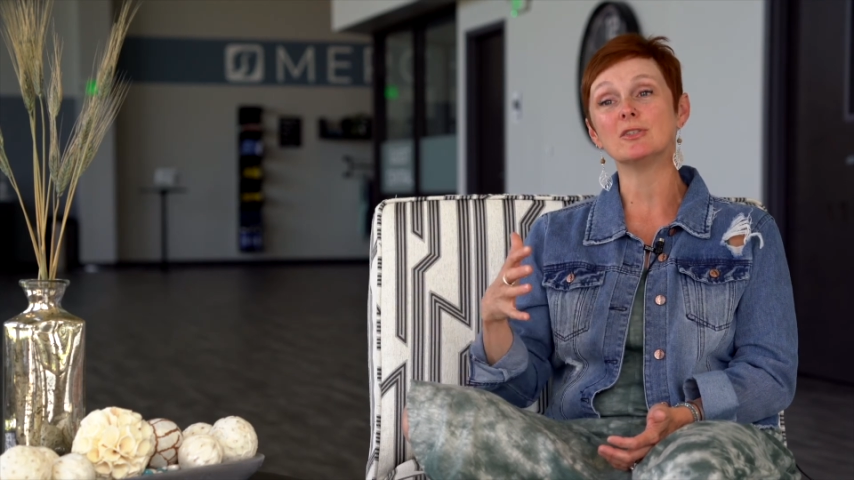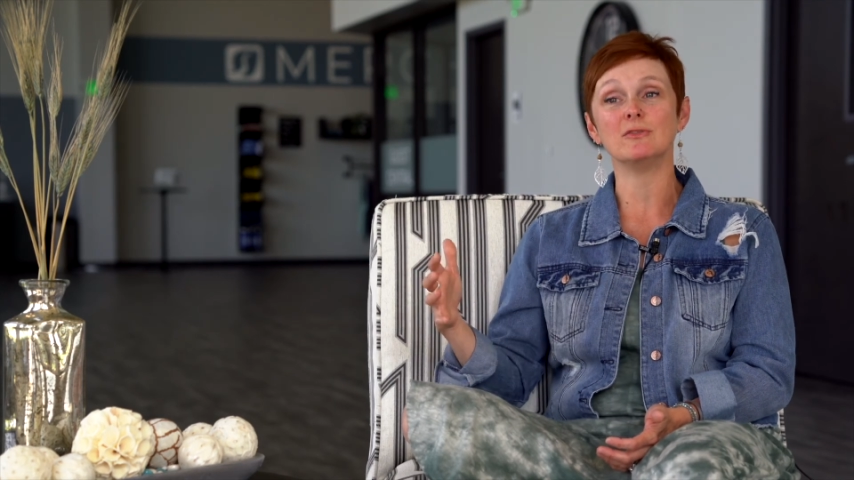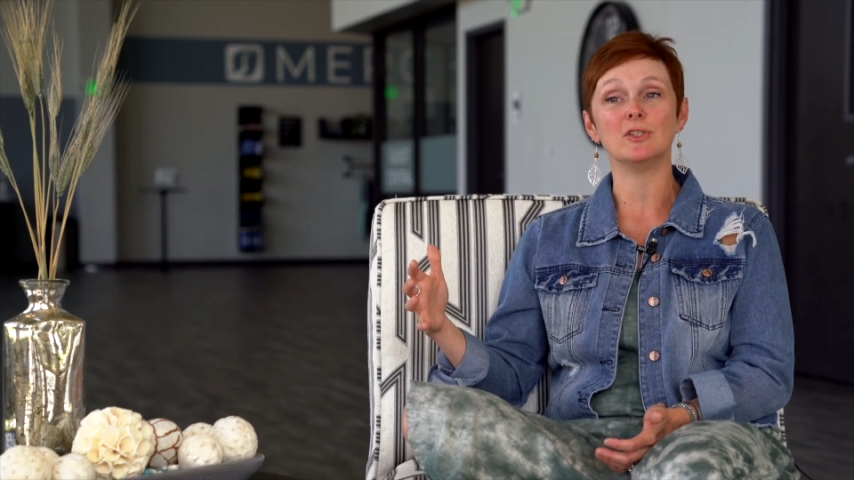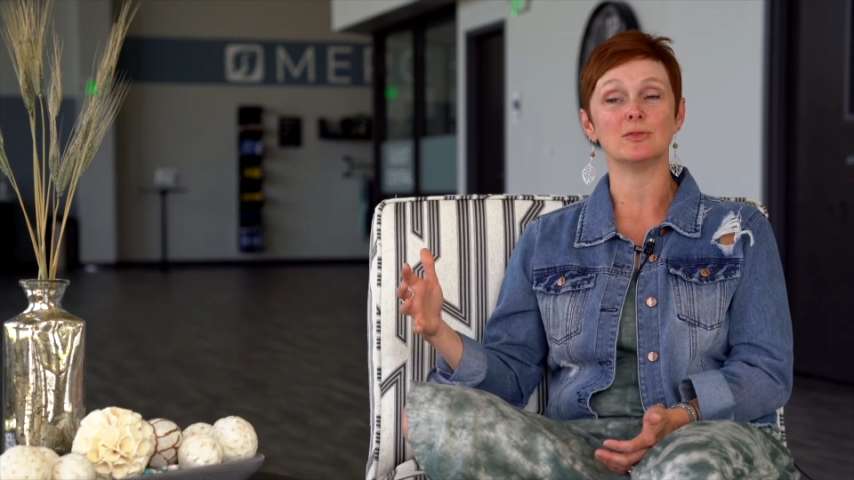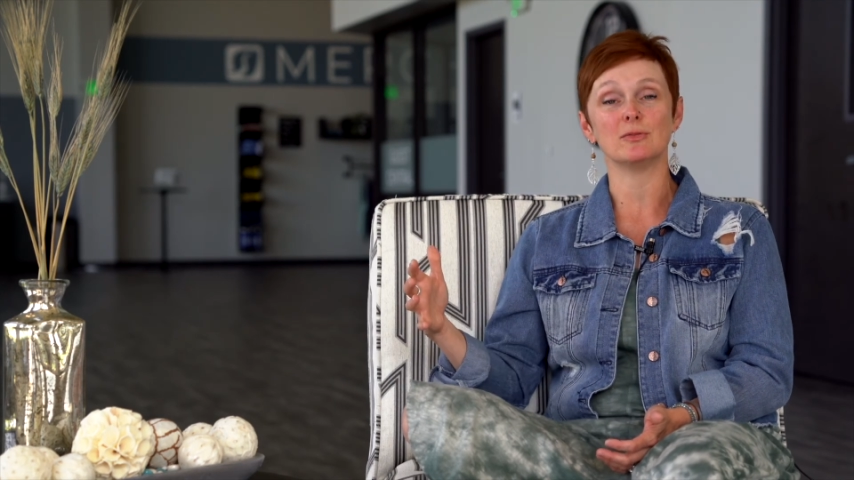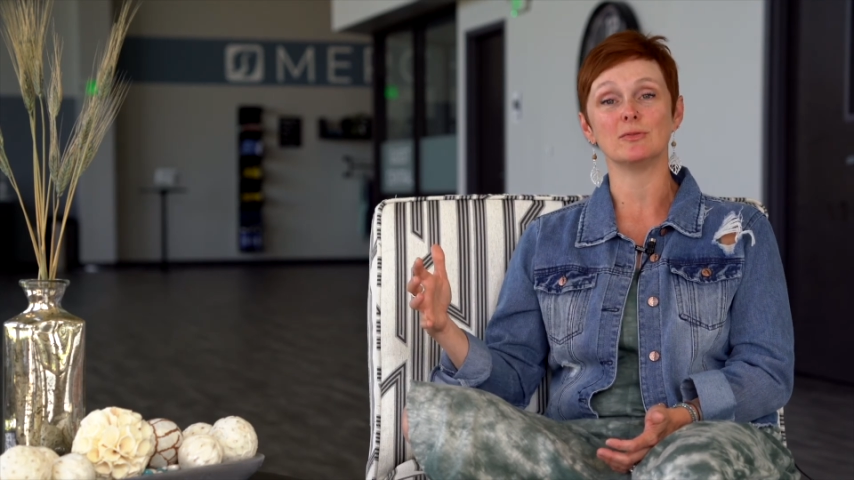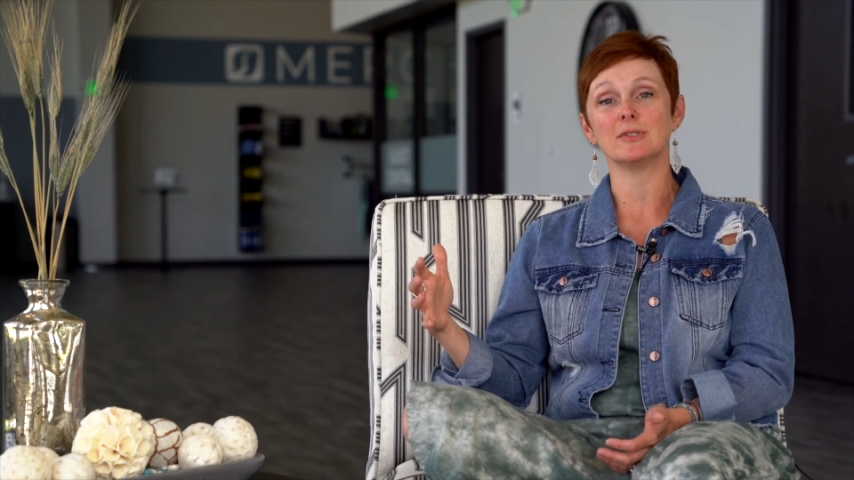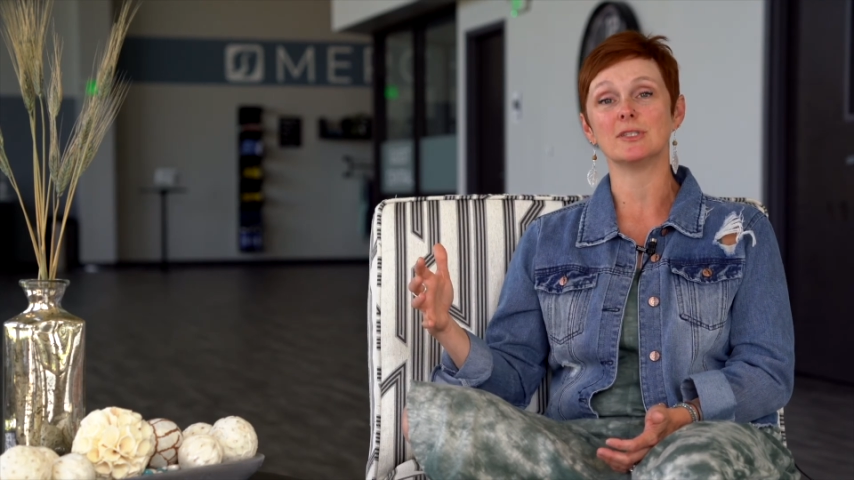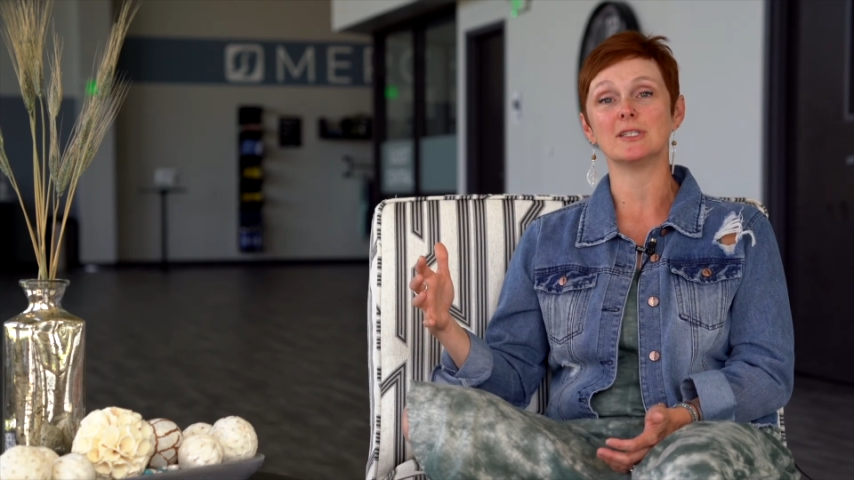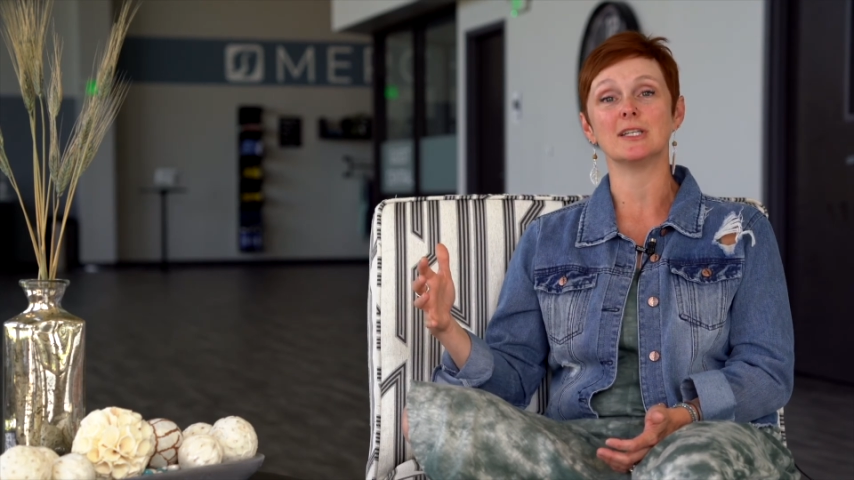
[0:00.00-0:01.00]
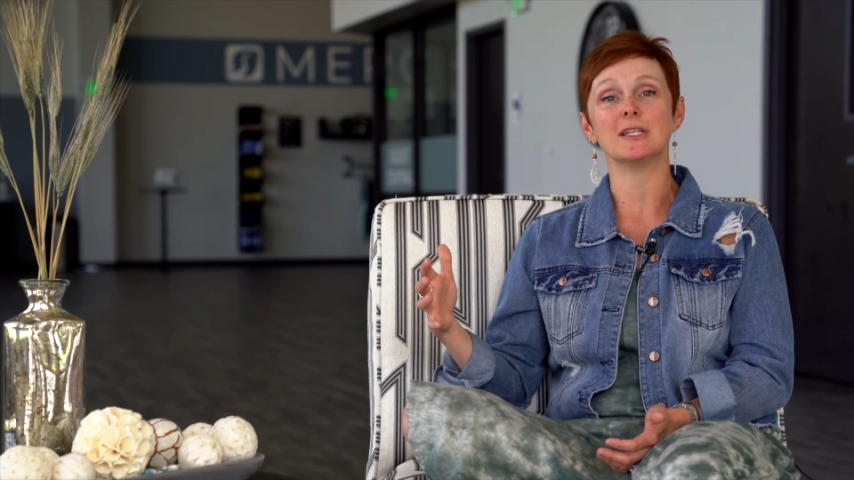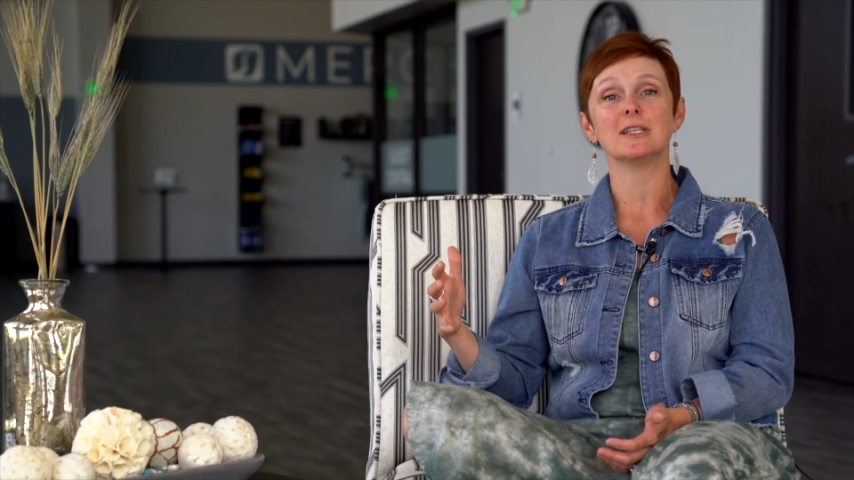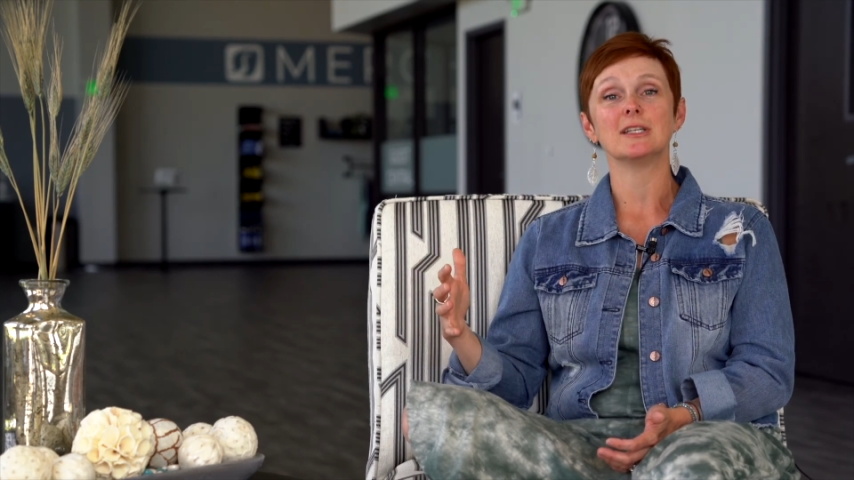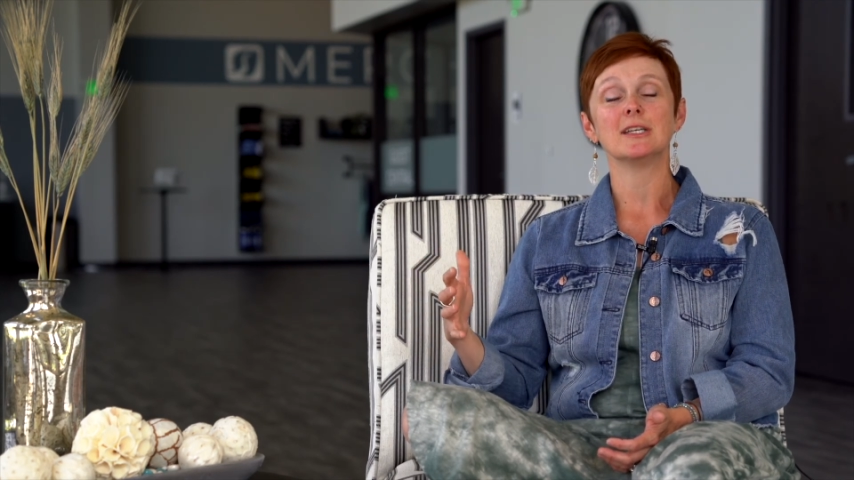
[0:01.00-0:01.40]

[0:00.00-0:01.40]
the views, that